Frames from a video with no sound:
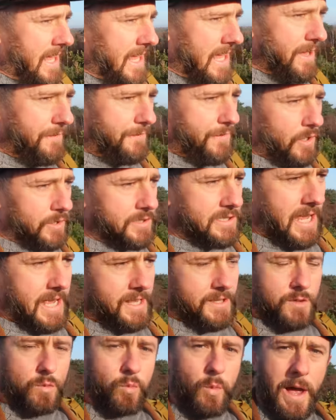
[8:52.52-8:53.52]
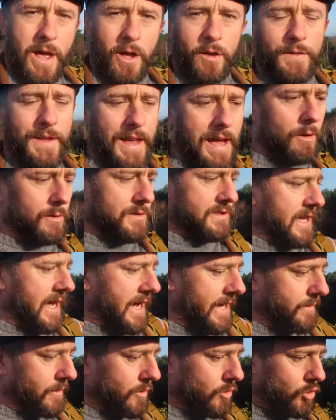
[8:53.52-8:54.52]
If your tent's wet on the
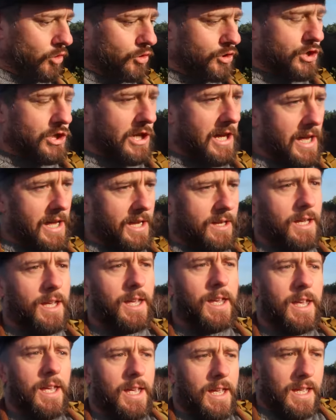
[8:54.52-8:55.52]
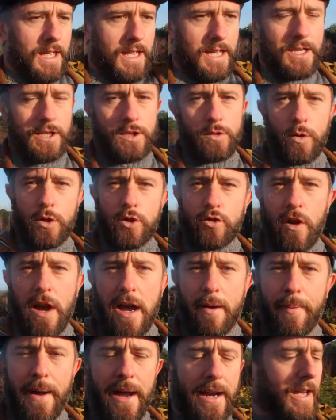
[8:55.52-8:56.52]
outside, good shake, into a
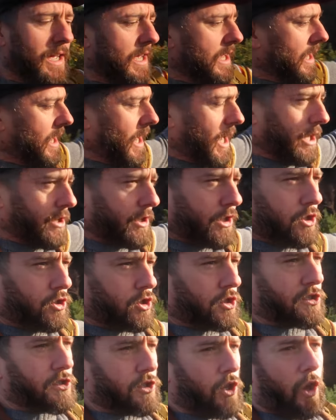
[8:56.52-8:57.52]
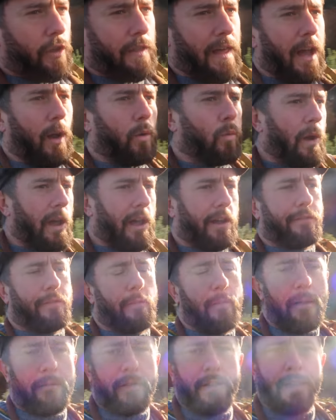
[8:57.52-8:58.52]
dry bag, and you can just store that away
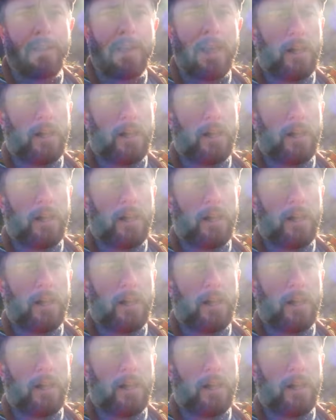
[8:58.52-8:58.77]
from everything